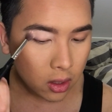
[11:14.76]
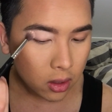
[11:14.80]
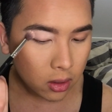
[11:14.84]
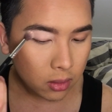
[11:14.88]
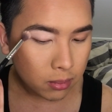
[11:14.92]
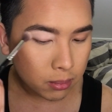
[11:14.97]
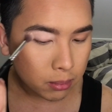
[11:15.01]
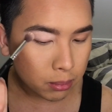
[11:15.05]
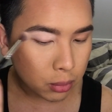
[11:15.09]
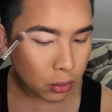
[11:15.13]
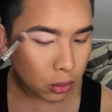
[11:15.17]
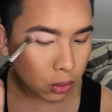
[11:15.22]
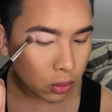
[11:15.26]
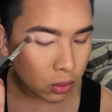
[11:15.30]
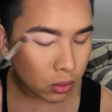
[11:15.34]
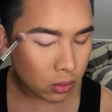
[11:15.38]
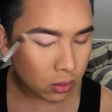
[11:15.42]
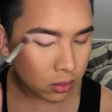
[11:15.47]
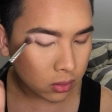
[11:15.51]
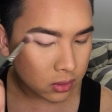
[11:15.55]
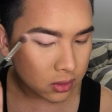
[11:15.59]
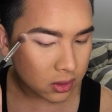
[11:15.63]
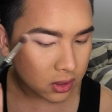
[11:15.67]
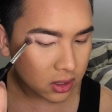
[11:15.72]

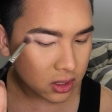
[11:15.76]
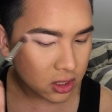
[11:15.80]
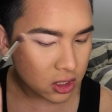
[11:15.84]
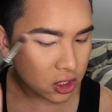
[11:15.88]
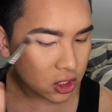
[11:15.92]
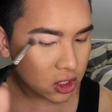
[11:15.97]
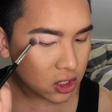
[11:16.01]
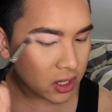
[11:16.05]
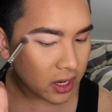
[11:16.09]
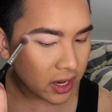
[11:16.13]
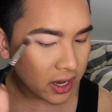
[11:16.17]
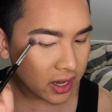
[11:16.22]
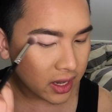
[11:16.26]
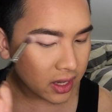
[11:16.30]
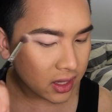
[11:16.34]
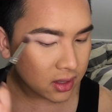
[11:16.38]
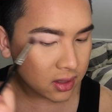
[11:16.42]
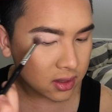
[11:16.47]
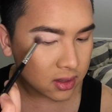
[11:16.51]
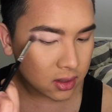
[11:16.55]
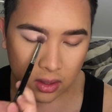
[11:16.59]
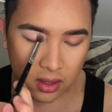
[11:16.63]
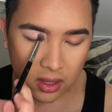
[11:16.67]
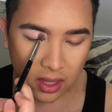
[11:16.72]
bold
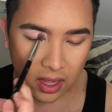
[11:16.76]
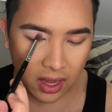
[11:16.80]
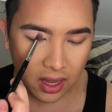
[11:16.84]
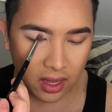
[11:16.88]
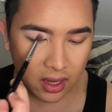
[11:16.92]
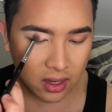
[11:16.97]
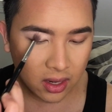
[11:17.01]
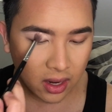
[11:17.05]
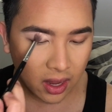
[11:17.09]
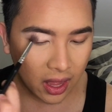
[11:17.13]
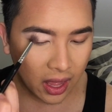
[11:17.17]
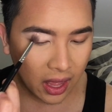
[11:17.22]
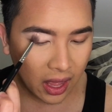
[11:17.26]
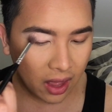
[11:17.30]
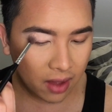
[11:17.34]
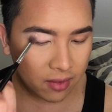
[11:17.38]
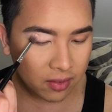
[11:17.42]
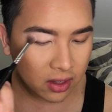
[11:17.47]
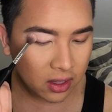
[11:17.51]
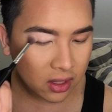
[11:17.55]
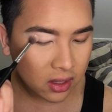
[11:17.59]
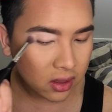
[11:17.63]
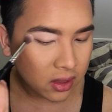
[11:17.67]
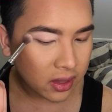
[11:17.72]
shades, then
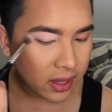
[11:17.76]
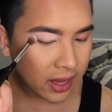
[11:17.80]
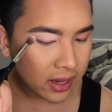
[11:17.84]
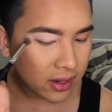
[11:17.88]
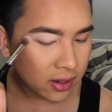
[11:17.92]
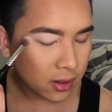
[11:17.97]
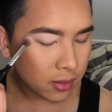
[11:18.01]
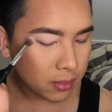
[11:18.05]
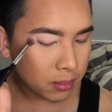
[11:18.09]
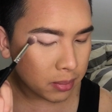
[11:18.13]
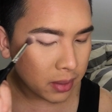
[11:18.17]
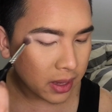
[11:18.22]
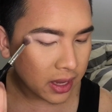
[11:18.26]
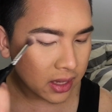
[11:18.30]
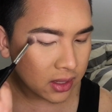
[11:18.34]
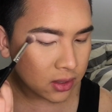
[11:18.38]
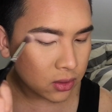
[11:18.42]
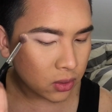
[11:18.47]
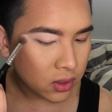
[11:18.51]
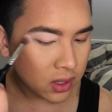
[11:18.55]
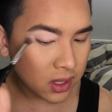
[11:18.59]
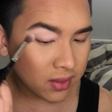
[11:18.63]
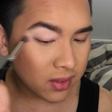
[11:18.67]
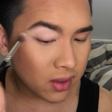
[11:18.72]
having a lighter base
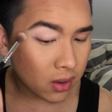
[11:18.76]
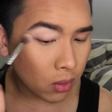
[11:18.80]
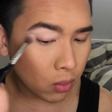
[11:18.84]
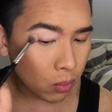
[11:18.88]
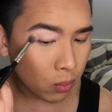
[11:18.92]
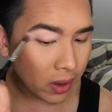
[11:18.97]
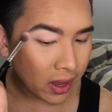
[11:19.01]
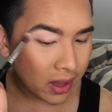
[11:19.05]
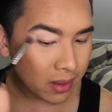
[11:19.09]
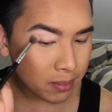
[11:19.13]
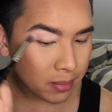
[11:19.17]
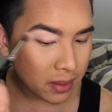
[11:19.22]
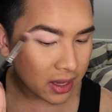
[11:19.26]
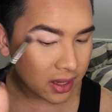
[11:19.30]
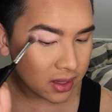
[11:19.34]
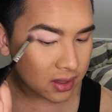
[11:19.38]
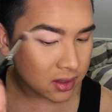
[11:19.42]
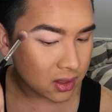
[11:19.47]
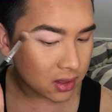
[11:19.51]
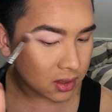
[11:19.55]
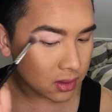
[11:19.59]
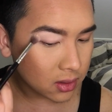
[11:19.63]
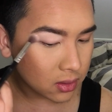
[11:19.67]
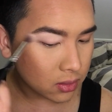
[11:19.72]
or even a white base
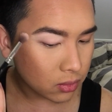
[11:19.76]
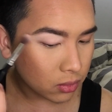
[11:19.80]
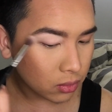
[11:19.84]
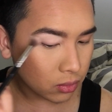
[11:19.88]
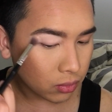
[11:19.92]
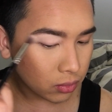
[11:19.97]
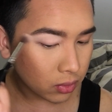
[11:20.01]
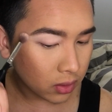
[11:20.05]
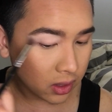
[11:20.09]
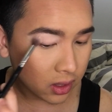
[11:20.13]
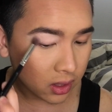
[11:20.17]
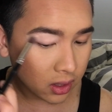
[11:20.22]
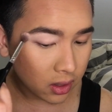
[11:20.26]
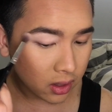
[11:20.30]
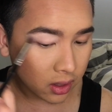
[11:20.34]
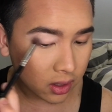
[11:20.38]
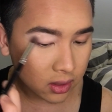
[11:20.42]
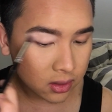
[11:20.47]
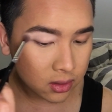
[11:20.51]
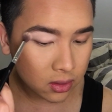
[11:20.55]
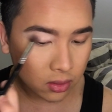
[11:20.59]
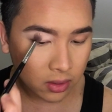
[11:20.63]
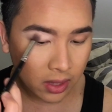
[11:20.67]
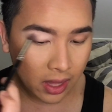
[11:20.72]
is really good.
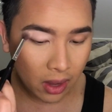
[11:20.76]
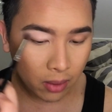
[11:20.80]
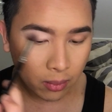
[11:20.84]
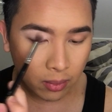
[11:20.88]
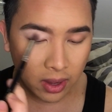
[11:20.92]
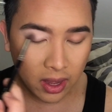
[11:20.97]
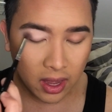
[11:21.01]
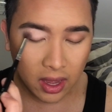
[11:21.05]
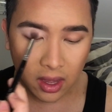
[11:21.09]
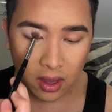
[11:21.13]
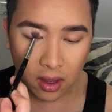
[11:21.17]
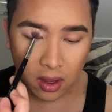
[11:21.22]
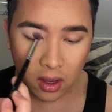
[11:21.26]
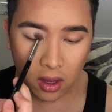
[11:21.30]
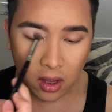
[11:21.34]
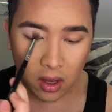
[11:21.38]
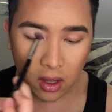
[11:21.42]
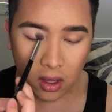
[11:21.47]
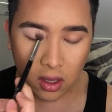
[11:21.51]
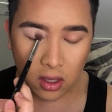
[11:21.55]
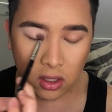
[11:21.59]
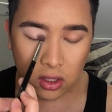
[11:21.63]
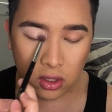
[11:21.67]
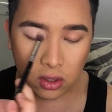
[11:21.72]
So that way
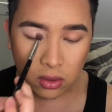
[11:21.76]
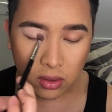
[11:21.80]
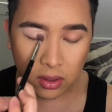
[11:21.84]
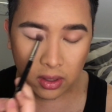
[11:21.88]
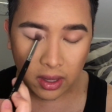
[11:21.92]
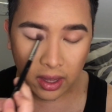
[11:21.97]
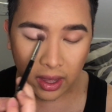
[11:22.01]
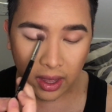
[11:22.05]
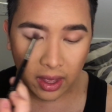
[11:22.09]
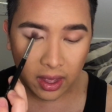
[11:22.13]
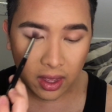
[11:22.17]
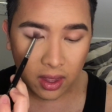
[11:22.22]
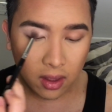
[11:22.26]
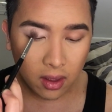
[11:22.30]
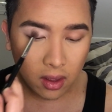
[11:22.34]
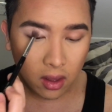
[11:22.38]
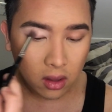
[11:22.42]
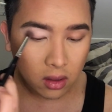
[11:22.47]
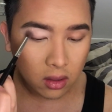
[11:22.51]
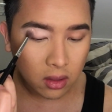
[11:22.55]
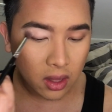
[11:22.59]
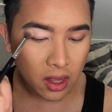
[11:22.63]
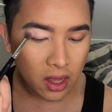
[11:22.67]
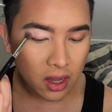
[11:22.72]
you can get a
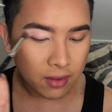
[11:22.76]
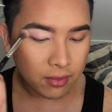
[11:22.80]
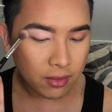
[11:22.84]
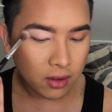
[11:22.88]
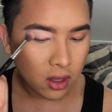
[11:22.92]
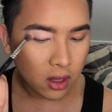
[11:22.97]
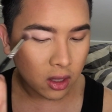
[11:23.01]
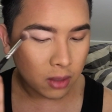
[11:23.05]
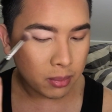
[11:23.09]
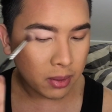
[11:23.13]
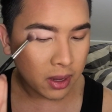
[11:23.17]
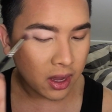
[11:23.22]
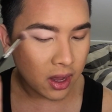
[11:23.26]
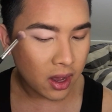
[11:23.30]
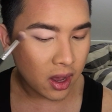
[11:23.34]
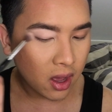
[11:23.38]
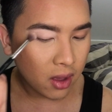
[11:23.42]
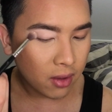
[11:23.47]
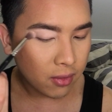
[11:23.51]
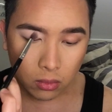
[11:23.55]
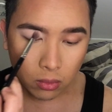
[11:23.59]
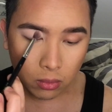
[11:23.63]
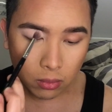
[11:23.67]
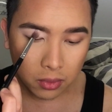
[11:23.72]
lot of color
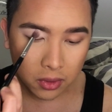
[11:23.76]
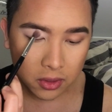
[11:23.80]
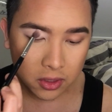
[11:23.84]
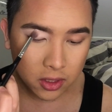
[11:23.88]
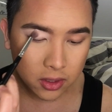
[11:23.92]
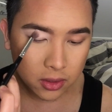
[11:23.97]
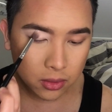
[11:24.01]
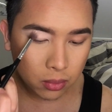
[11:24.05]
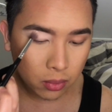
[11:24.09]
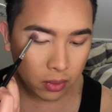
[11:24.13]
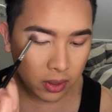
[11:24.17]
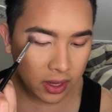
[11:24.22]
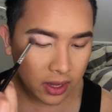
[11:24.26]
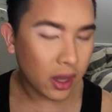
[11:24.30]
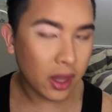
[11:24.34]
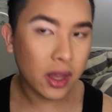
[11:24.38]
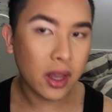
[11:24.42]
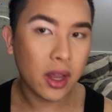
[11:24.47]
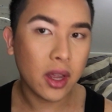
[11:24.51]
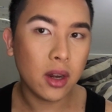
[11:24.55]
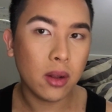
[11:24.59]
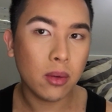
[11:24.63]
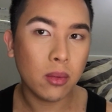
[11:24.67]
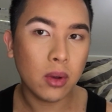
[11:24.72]
payoff, which is what I
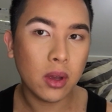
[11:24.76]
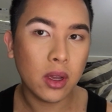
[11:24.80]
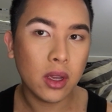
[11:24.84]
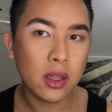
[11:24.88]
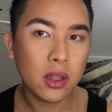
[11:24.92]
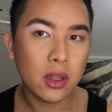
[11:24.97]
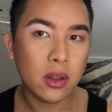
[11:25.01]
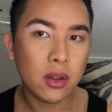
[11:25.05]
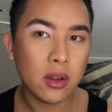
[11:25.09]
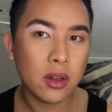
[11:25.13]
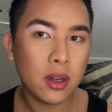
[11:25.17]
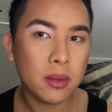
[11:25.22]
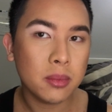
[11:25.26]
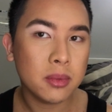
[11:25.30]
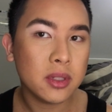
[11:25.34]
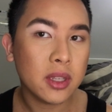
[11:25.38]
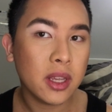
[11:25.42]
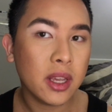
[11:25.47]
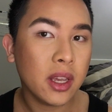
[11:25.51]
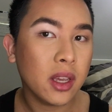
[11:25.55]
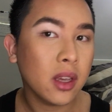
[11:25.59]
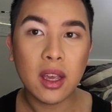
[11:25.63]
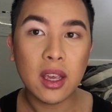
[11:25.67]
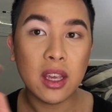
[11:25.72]
kind of want. You know what I'm
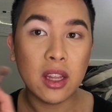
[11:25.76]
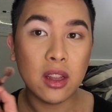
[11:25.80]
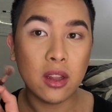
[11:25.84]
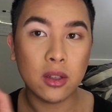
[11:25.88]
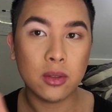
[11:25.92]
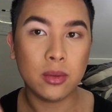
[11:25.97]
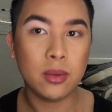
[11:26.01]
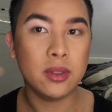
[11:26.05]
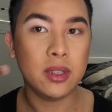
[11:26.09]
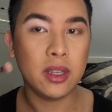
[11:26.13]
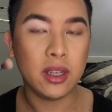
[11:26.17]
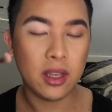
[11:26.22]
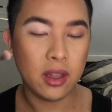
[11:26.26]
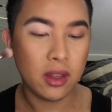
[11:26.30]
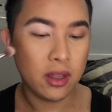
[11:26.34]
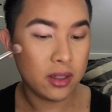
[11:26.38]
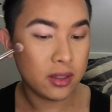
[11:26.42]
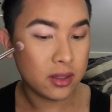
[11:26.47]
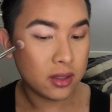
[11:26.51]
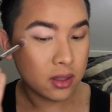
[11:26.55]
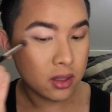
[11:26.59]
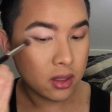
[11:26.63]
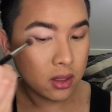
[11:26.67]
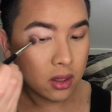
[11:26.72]
saying? It looks
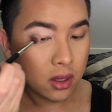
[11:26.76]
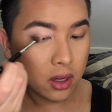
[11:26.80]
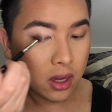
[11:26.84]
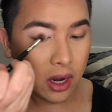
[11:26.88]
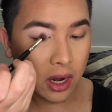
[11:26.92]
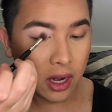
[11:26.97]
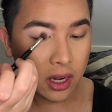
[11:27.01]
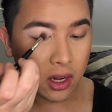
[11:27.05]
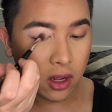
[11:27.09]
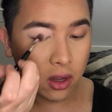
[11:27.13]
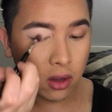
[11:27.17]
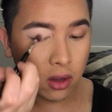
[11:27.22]
ridiculous. I know,